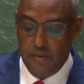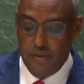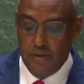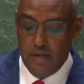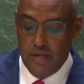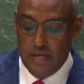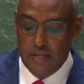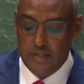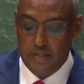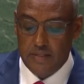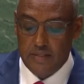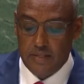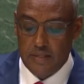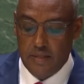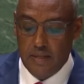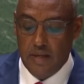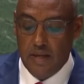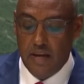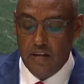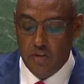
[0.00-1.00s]
is
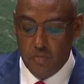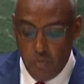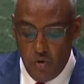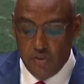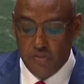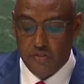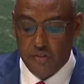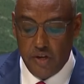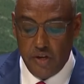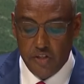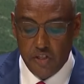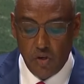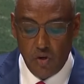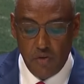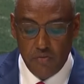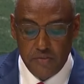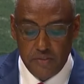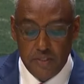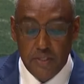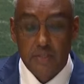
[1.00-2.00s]
a demonstration of
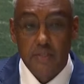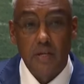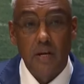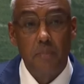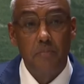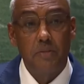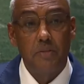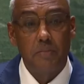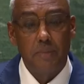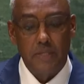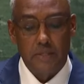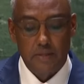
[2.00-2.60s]
this commitment.